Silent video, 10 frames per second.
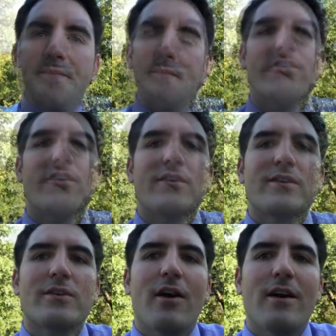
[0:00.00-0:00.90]
The
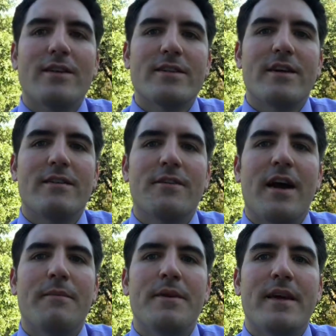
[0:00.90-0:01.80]
third cause of
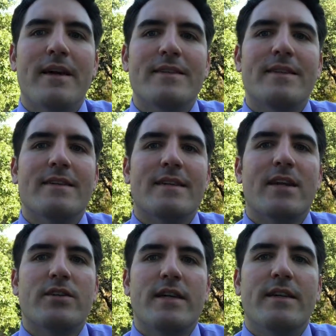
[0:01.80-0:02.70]
IBS is
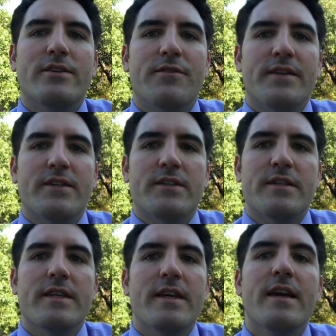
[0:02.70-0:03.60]
actually
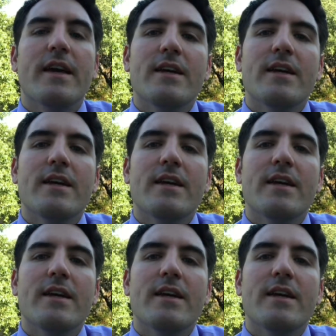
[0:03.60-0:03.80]
insufficiency.